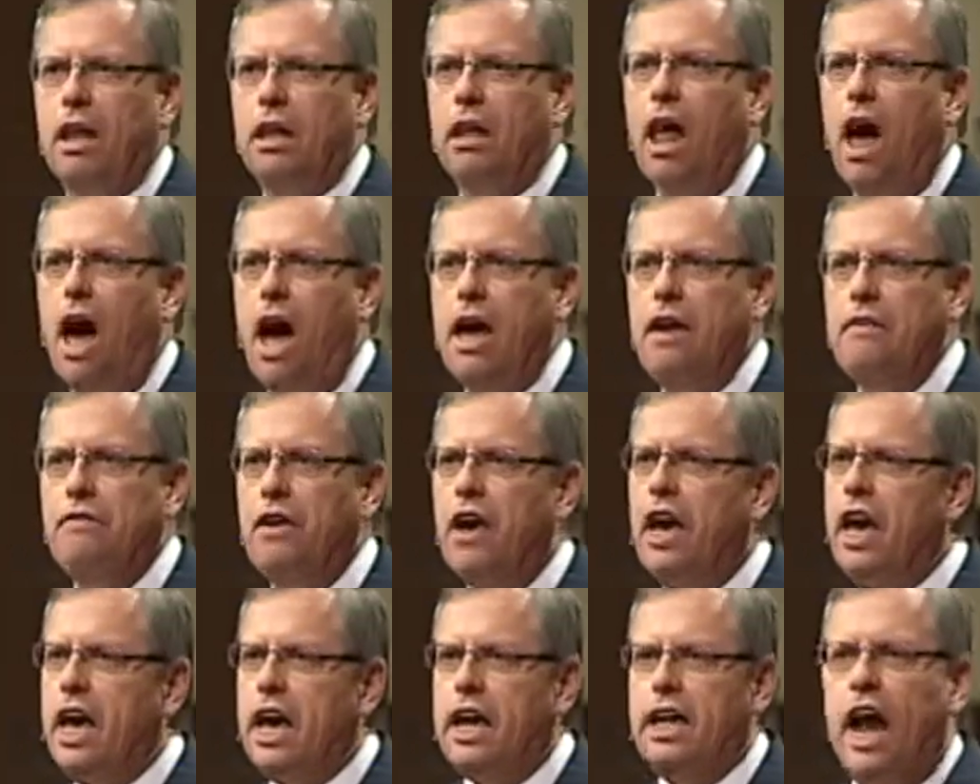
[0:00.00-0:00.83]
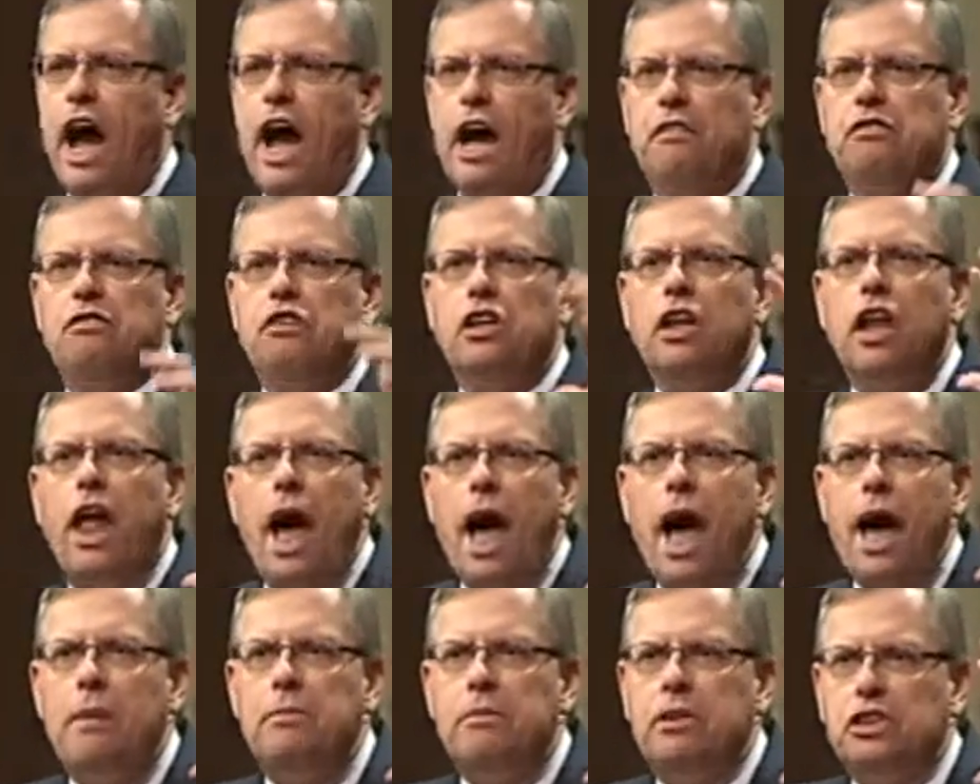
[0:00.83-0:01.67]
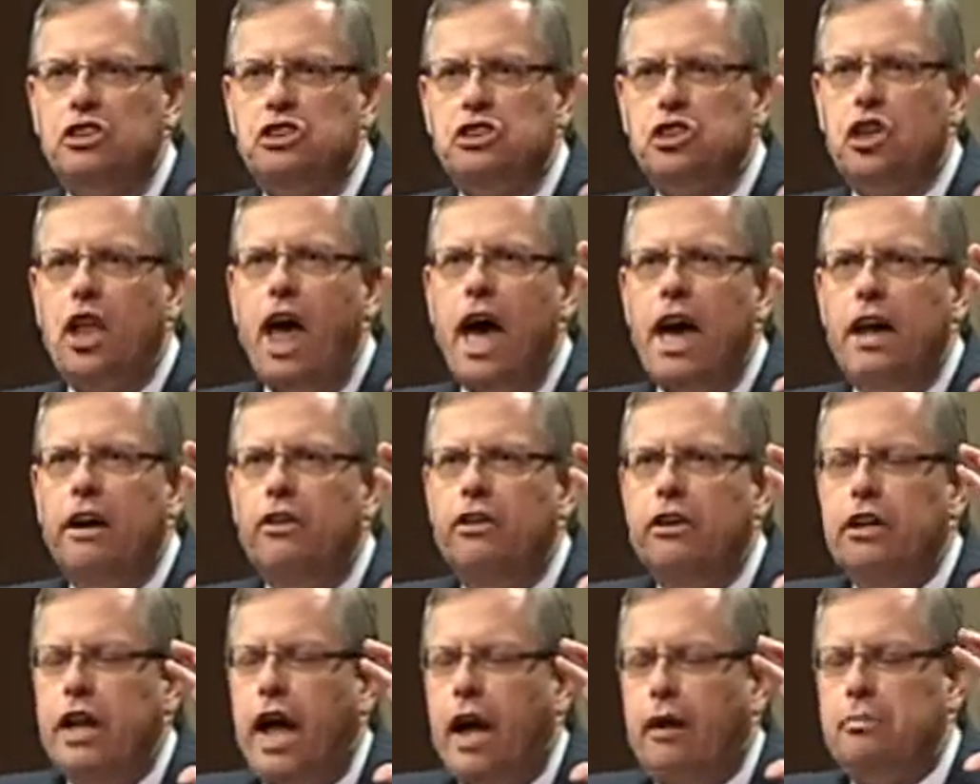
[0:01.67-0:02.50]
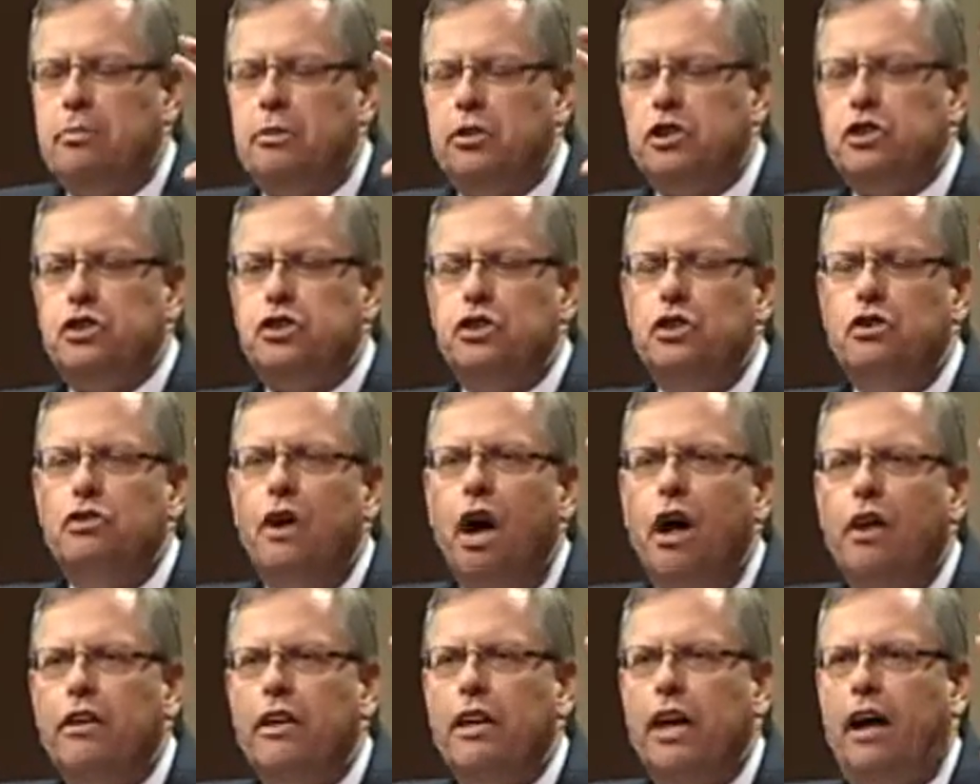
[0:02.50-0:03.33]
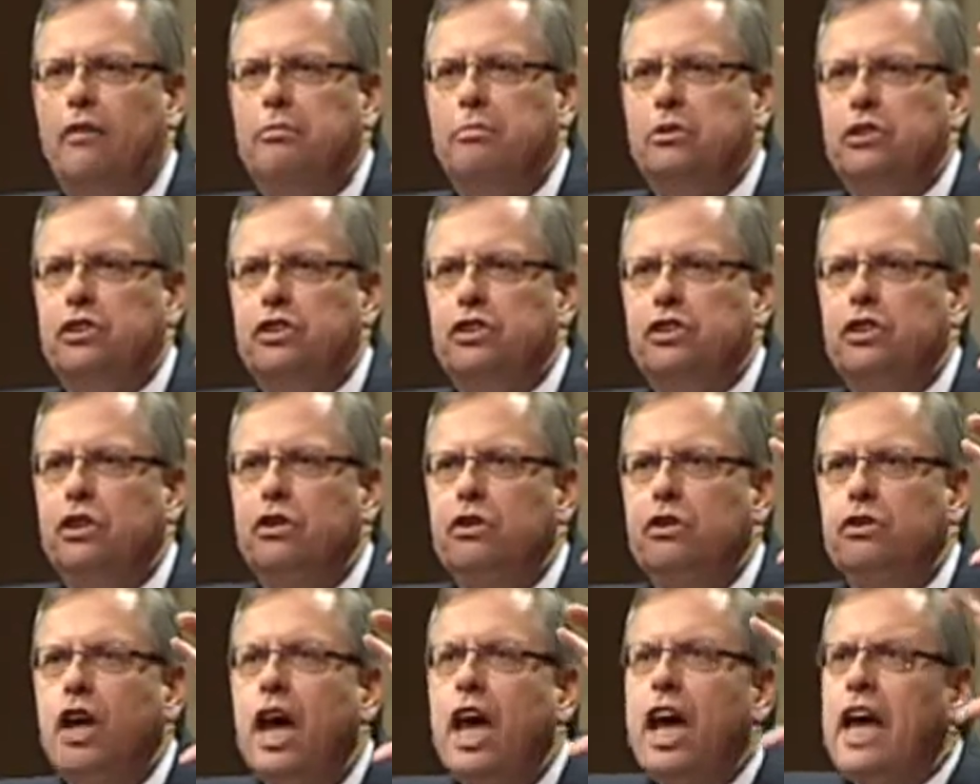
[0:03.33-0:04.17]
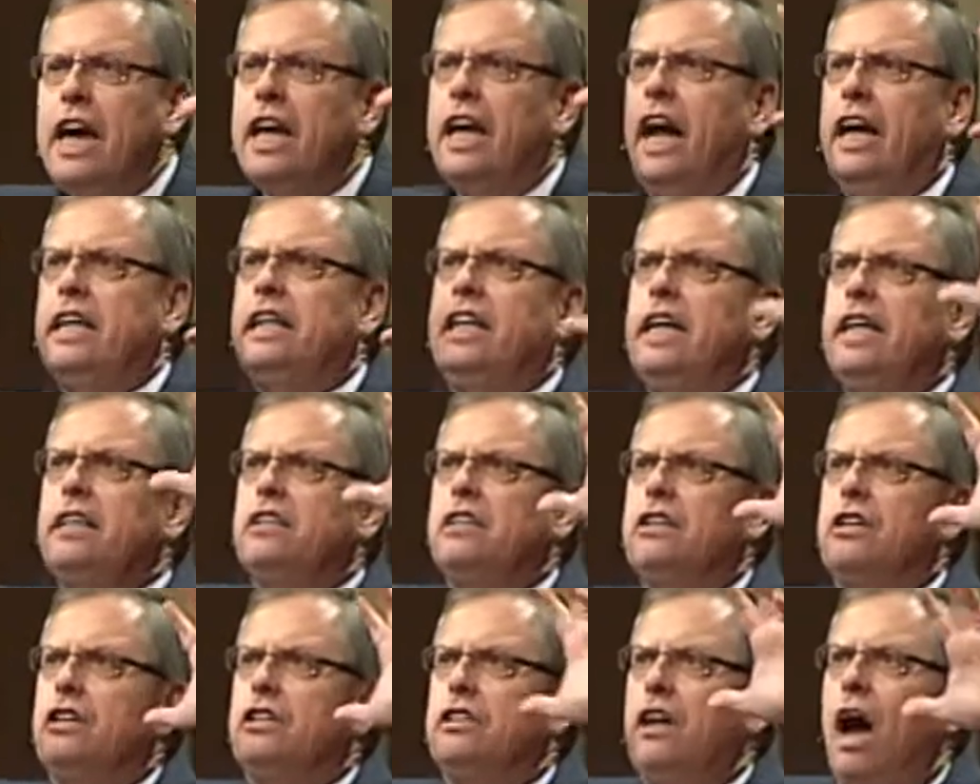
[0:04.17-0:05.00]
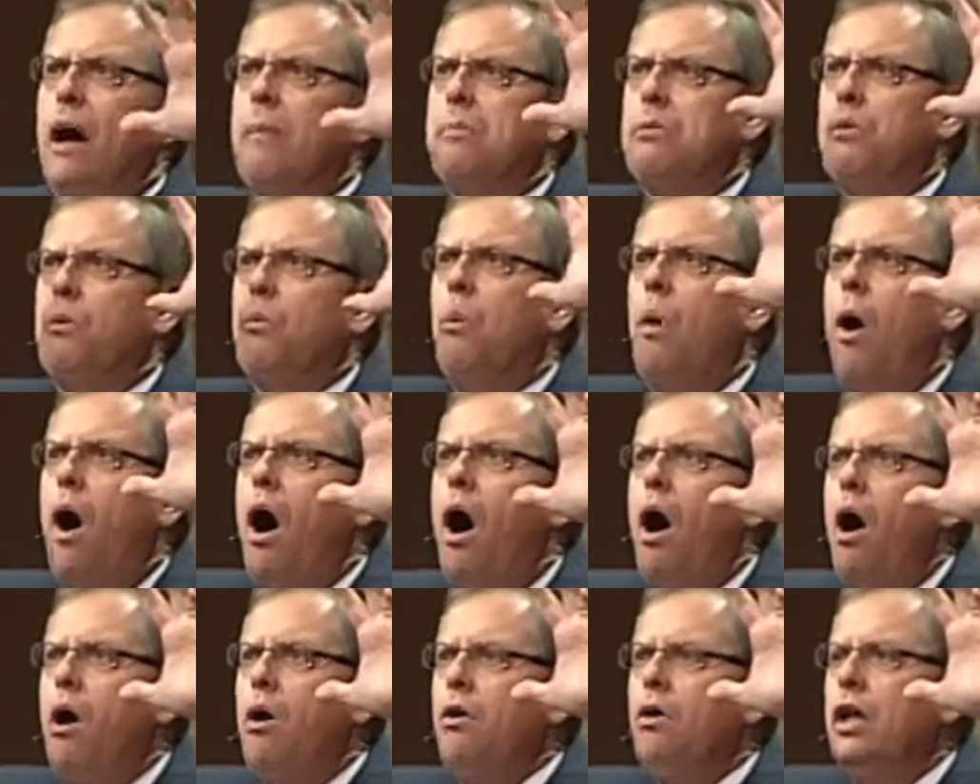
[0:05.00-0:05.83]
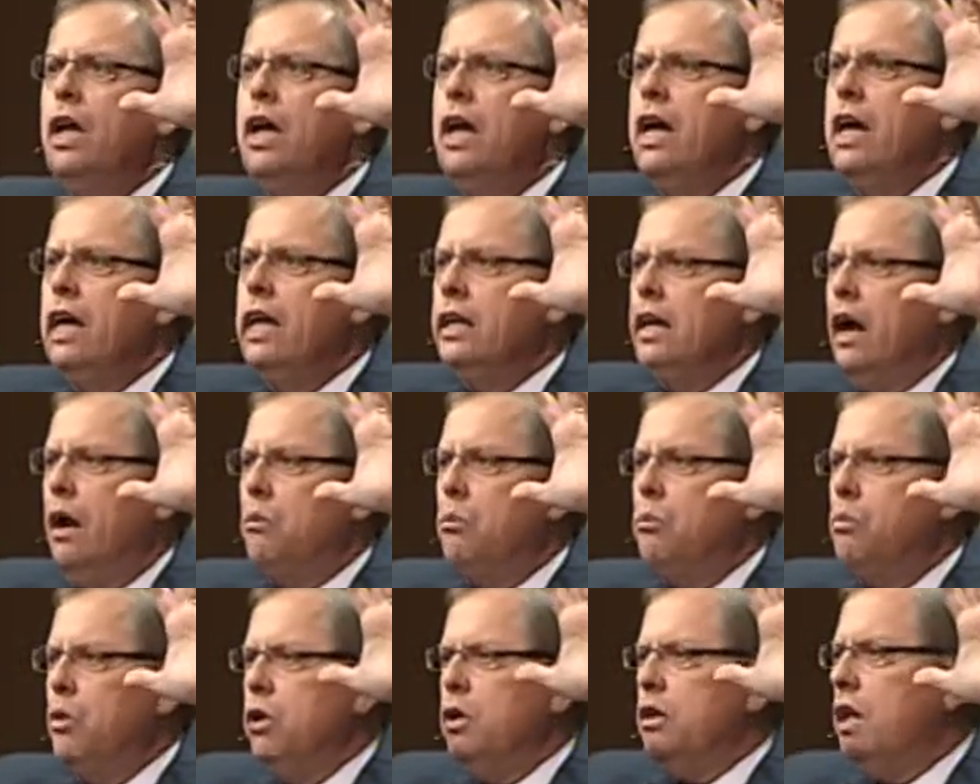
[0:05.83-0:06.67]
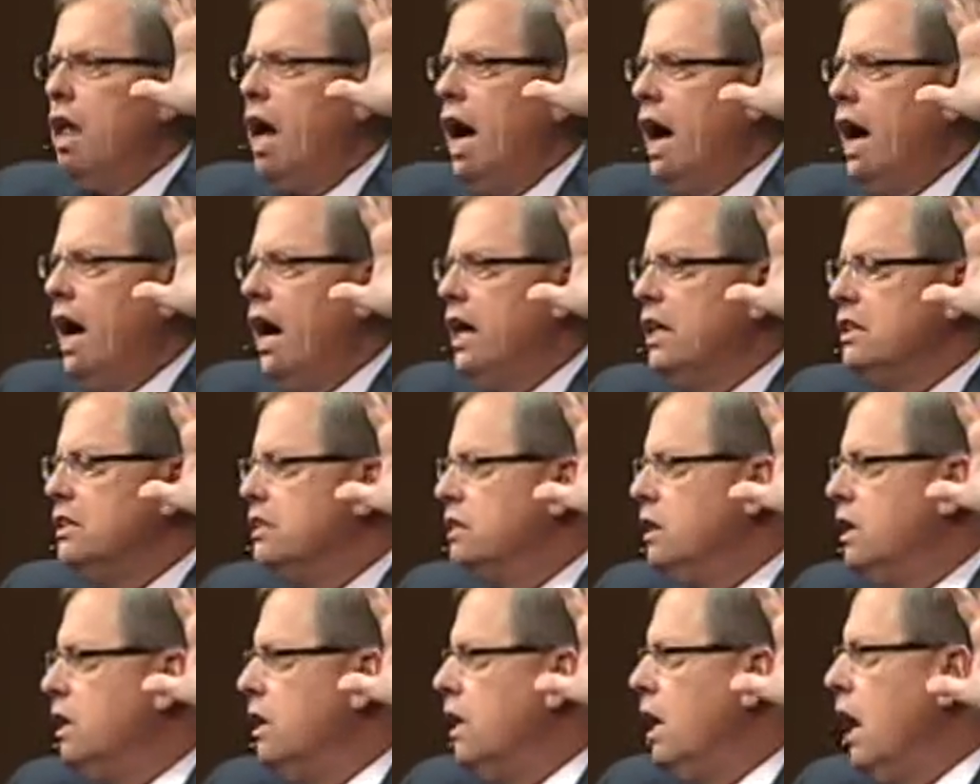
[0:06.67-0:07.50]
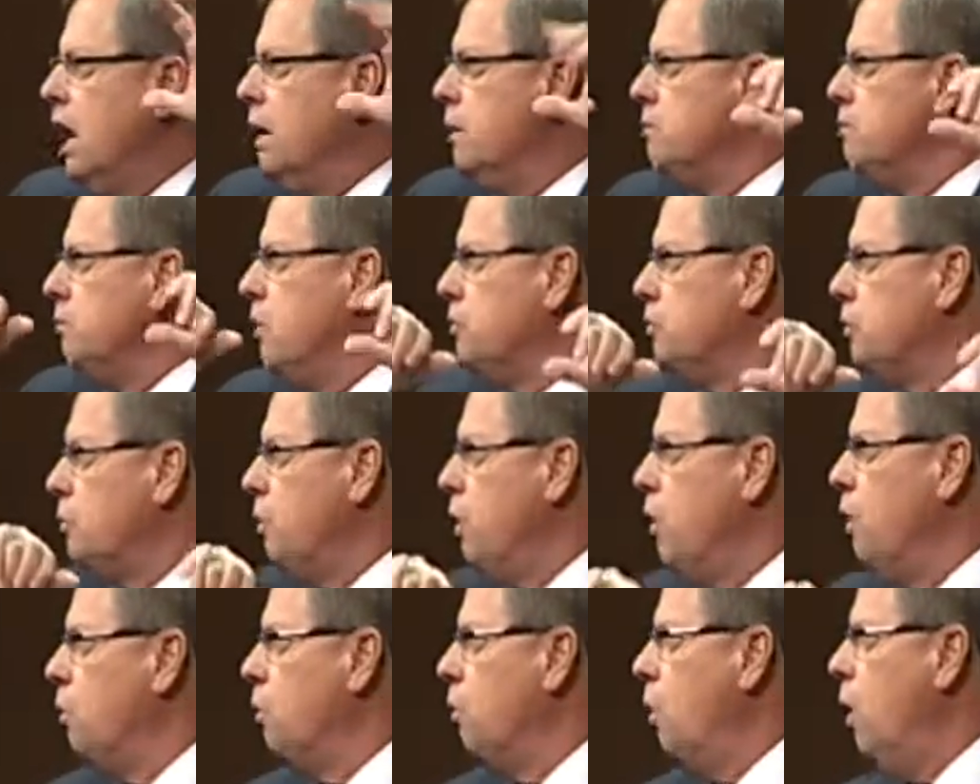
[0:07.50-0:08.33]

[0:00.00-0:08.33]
life and I have climbed this ladder and I pursued all that I pursued and I get to the top of the wall and I realized I'm on the wrong